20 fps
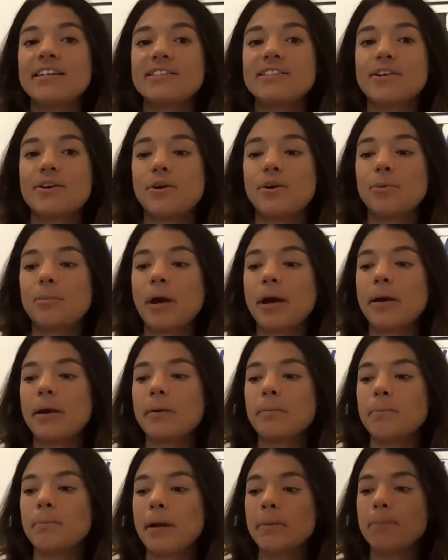So
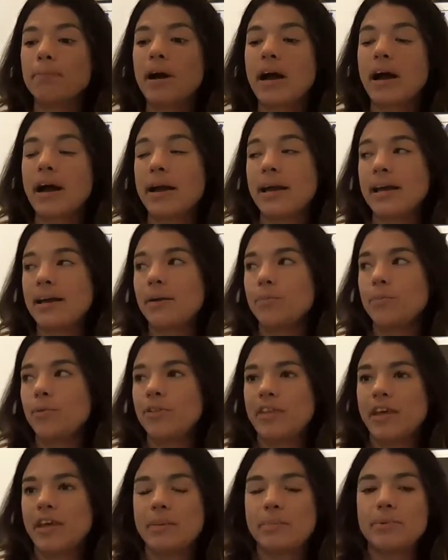my my pro- I am
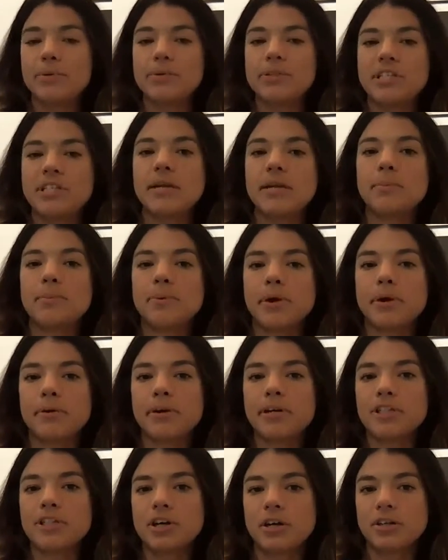with a boutique
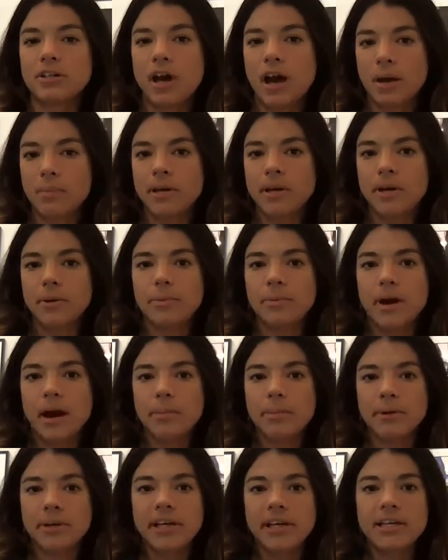brokerage called Abio
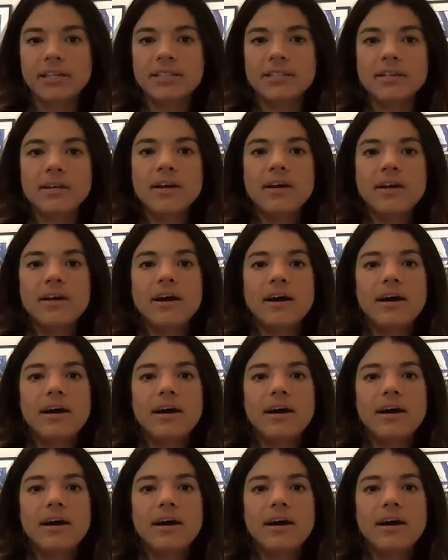Properties. Yeah.